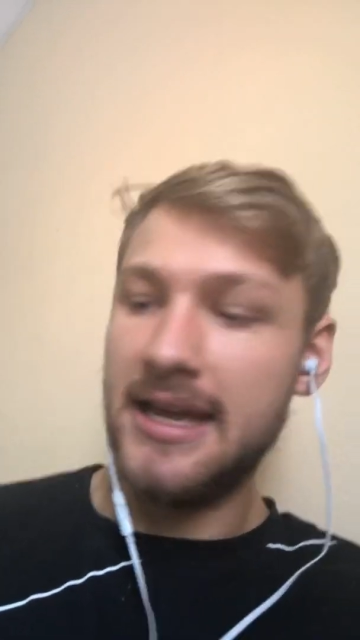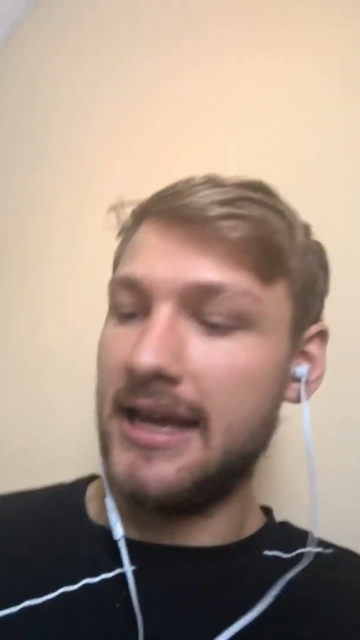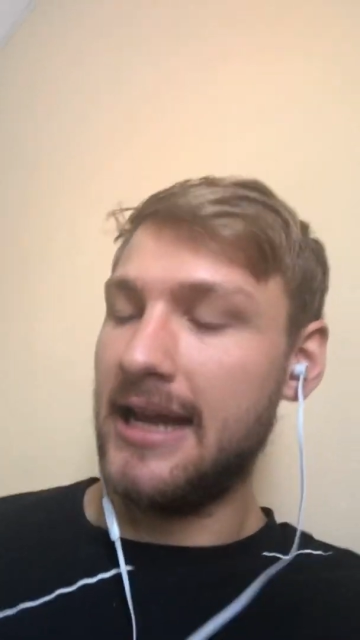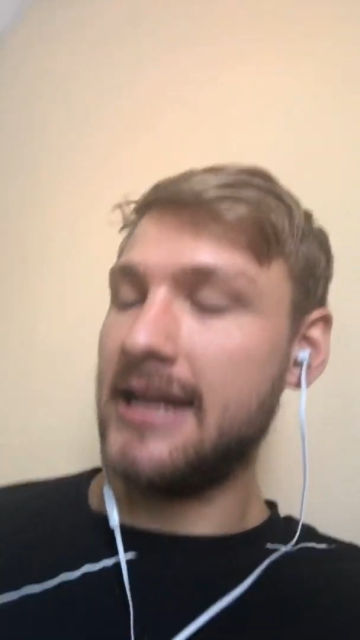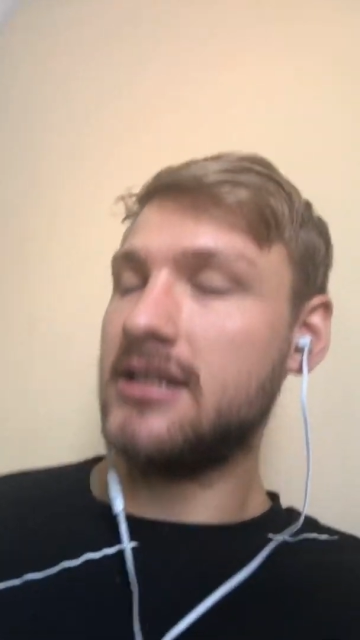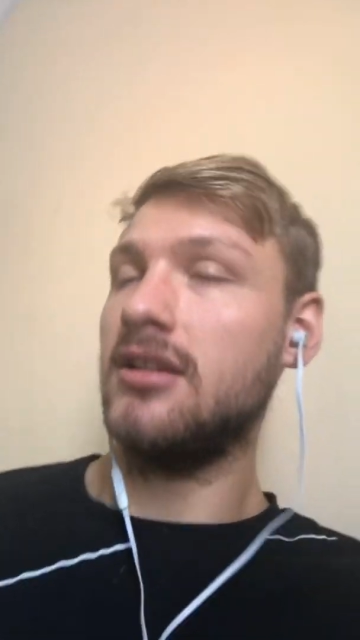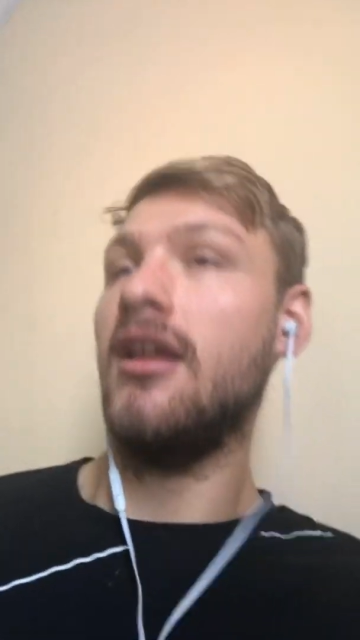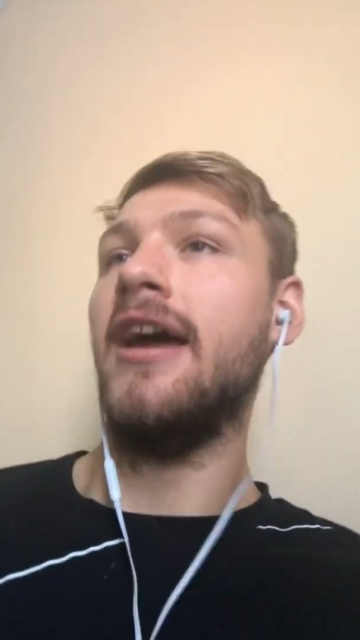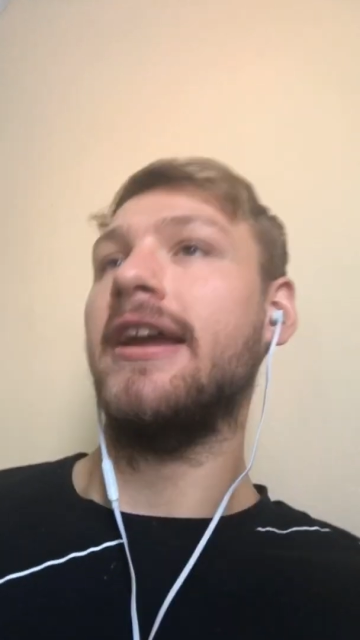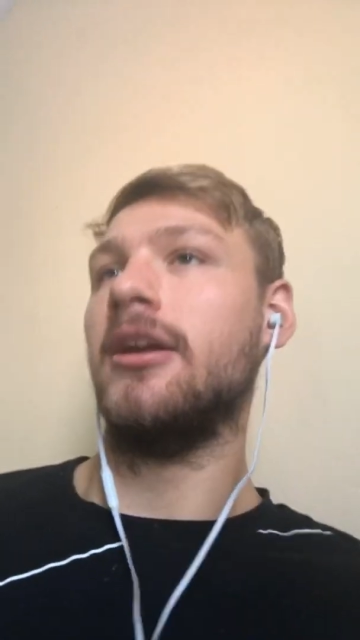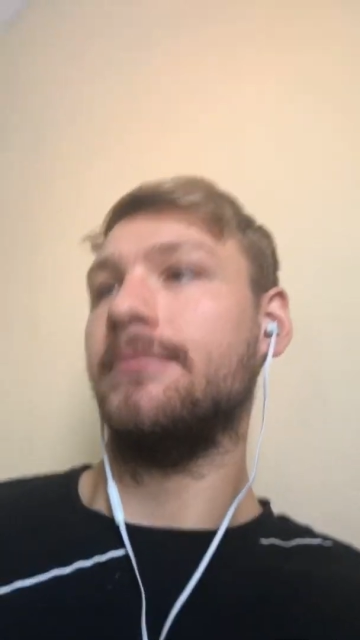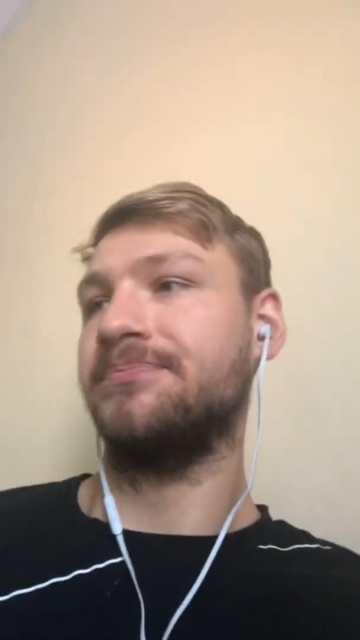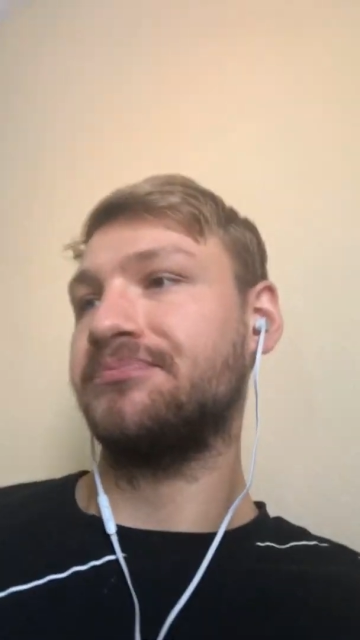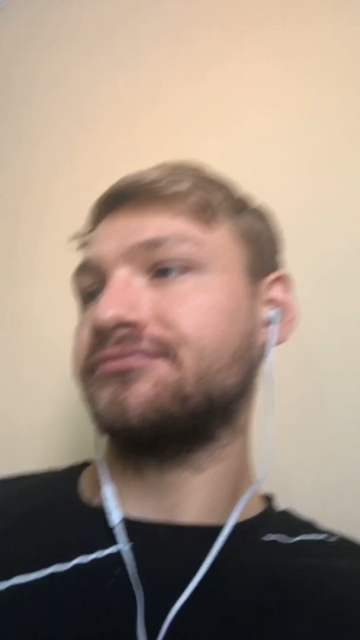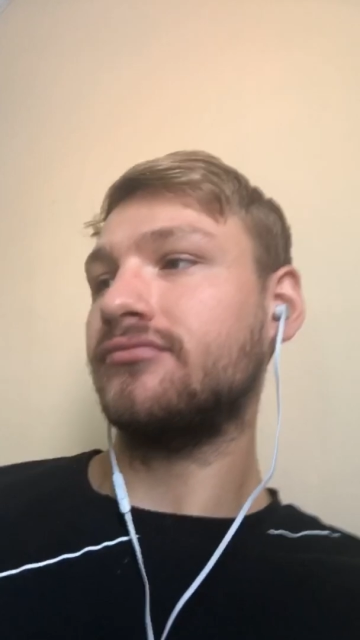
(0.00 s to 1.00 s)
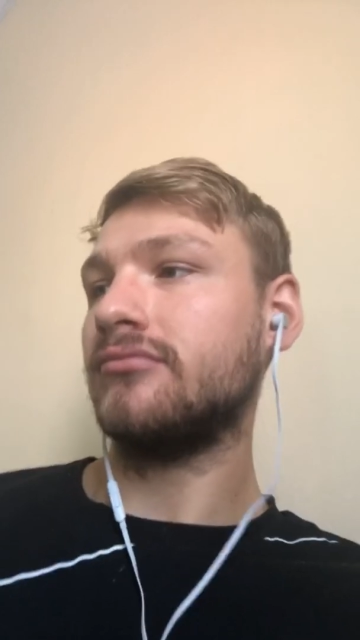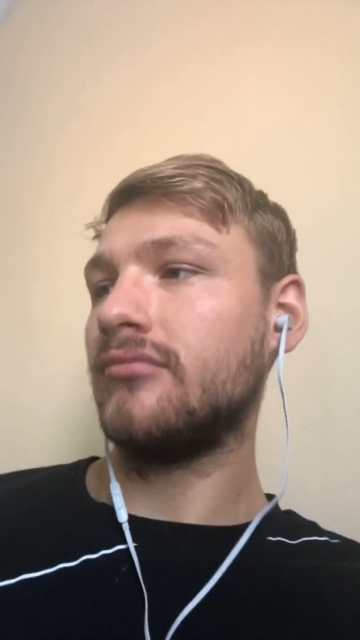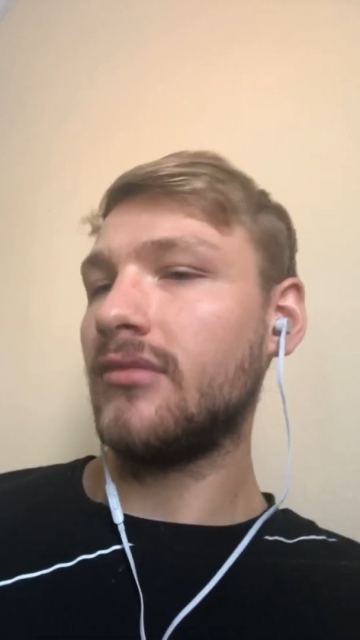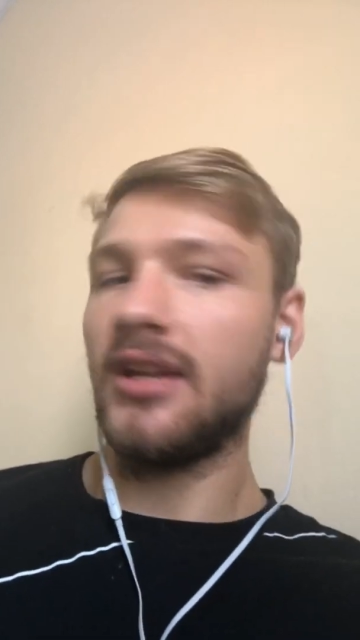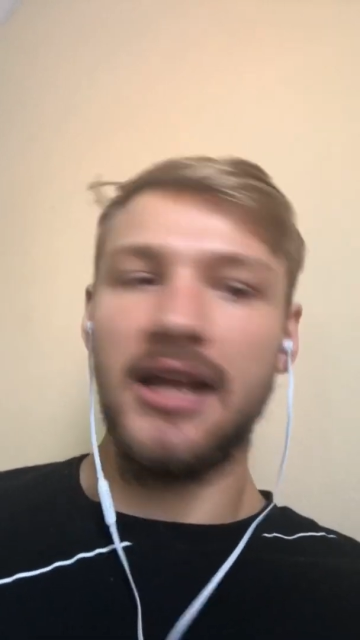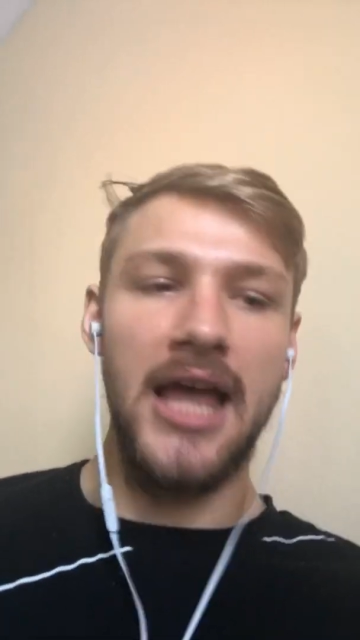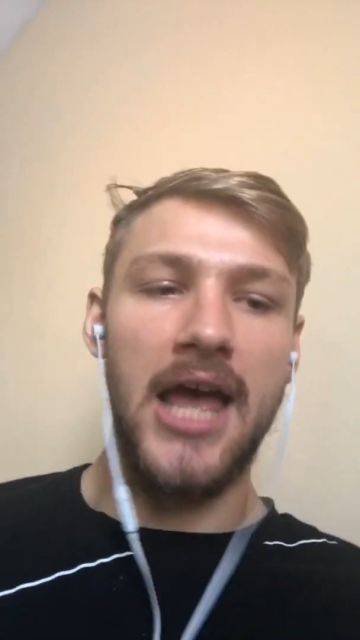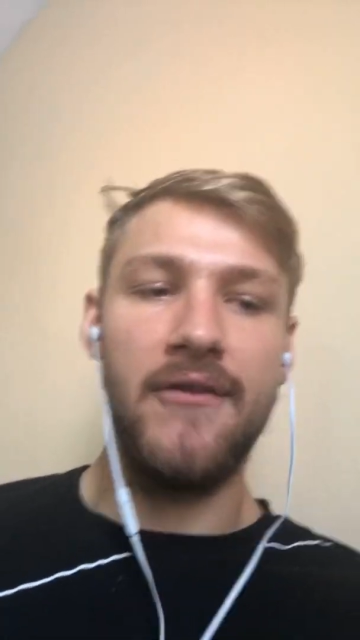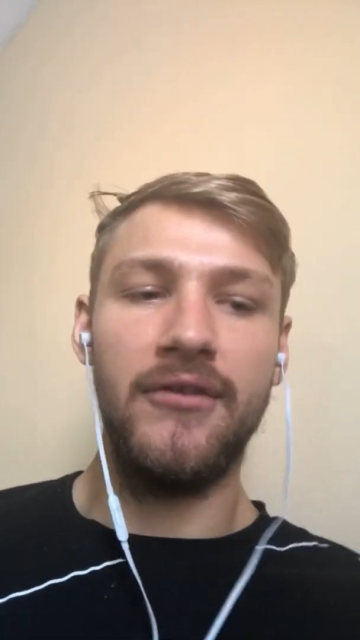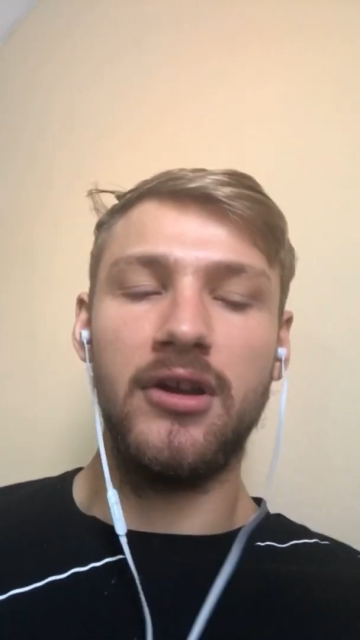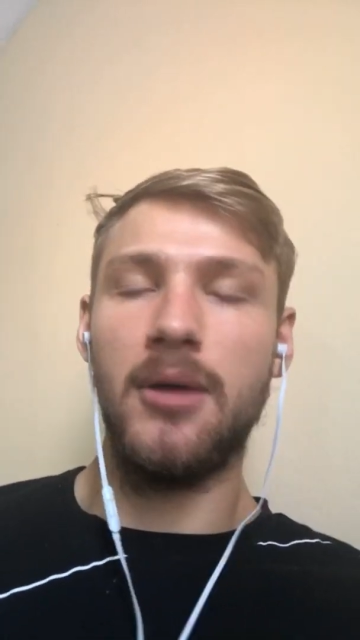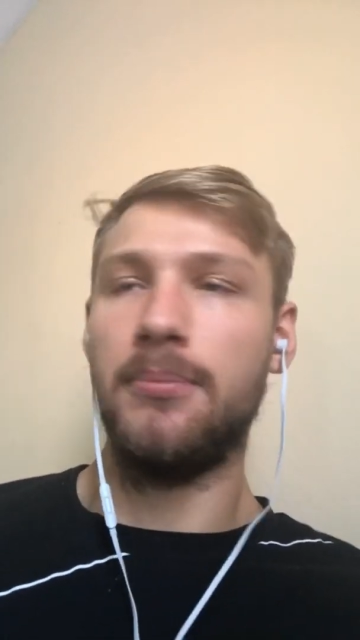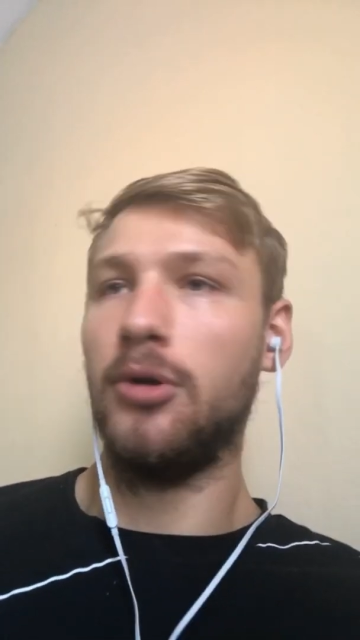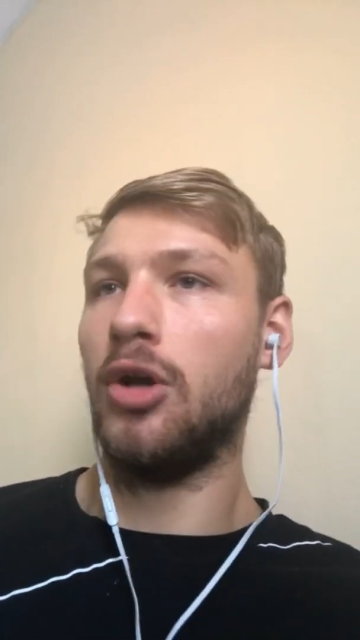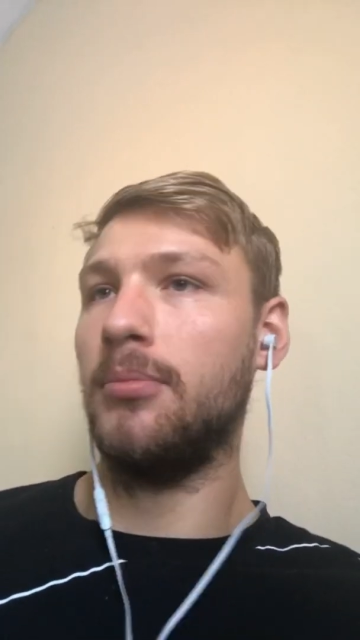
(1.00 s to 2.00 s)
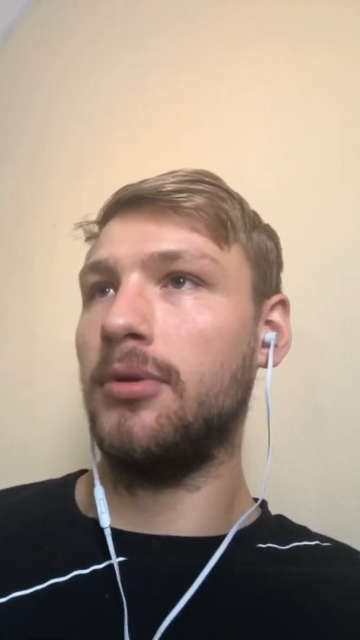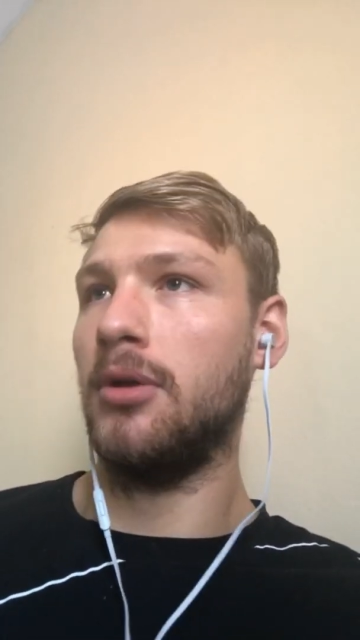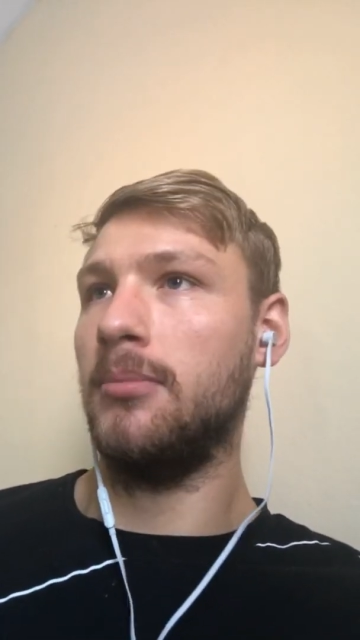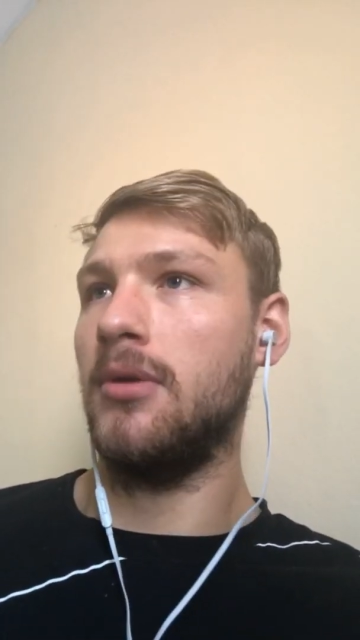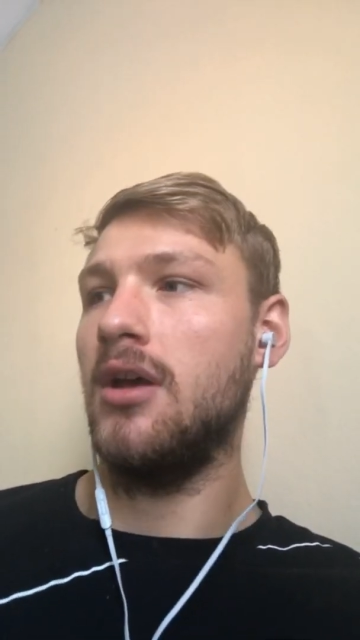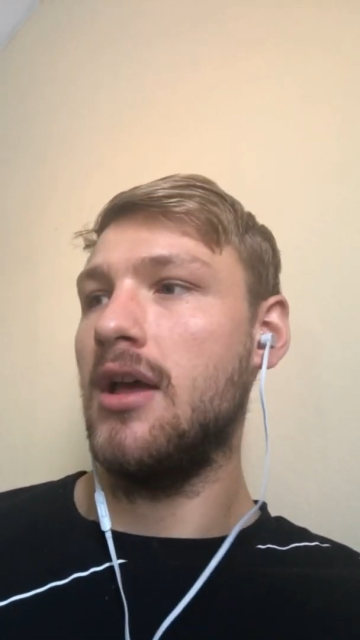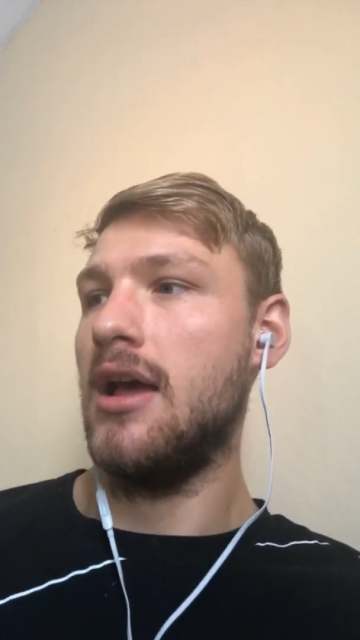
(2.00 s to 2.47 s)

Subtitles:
It's like having a problem,